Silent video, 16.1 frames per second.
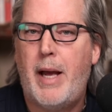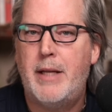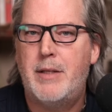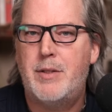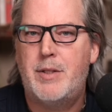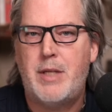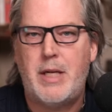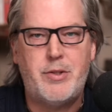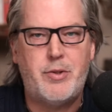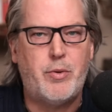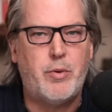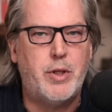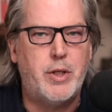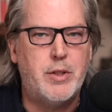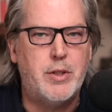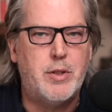
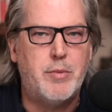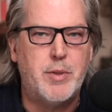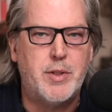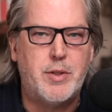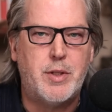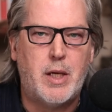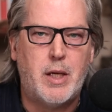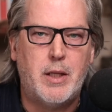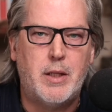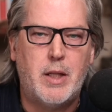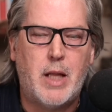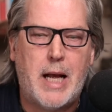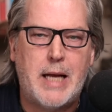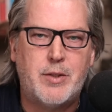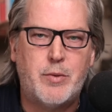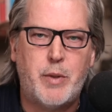ancestral intimacy in
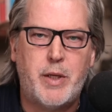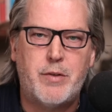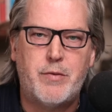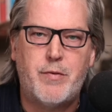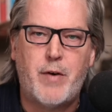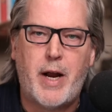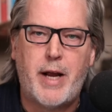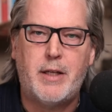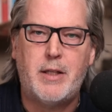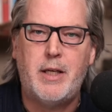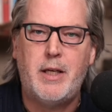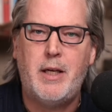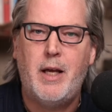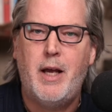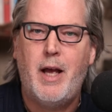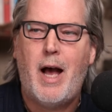last week's Frankly.